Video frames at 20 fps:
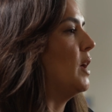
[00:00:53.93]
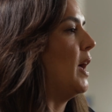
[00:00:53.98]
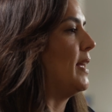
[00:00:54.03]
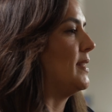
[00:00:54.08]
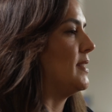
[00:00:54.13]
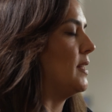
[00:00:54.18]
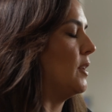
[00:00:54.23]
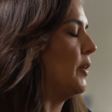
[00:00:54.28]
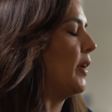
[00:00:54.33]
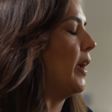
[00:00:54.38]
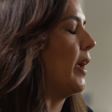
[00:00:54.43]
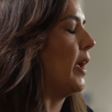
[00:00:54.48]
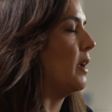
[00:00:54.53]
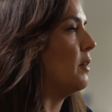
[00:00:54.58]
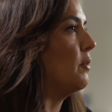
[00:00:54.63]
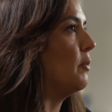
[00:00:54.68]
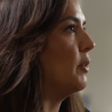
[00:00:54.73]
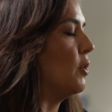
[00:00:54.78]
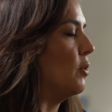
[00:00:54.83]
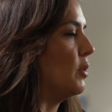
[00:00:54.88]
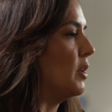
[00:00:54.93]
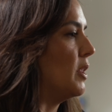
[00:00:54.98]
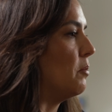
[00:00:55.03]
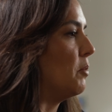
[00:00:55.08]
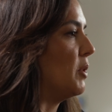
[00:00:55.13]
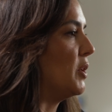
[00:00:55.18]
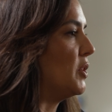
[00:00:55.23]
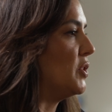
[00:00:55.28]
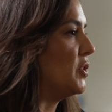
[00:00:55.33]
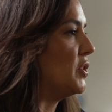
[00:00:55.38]
I said, okay, we're going to the
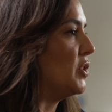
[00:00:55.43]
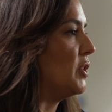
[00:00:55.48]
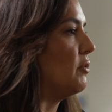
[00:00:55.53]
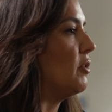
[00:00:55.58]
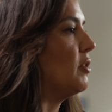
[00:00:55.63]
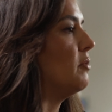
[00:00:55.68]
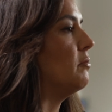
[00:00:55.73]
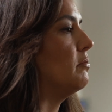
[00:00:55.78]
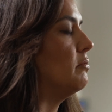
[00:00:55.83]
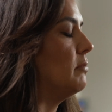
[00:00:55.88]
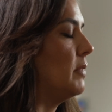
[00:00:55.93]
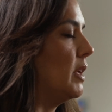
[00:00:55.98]
emergency room.